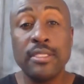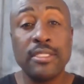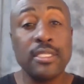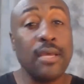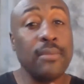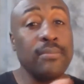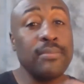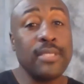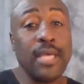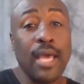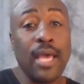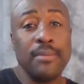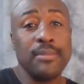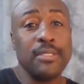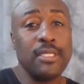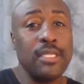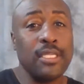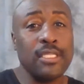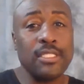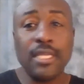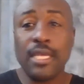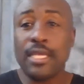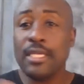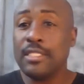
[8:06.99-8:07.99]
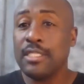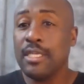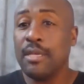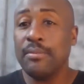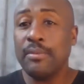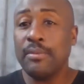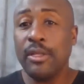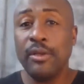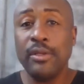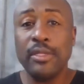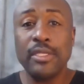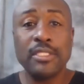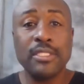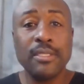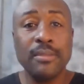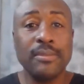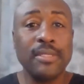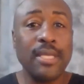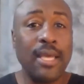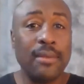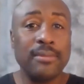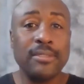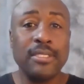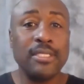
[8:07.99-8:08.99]
Sometimes it looks like it's uploading.
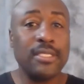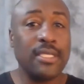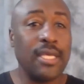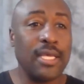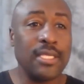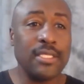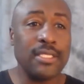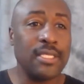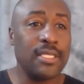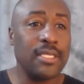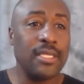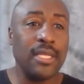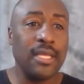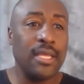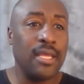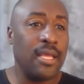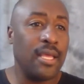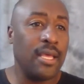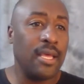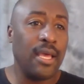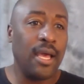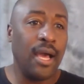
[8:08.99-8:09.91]
Sometimes it doesn't.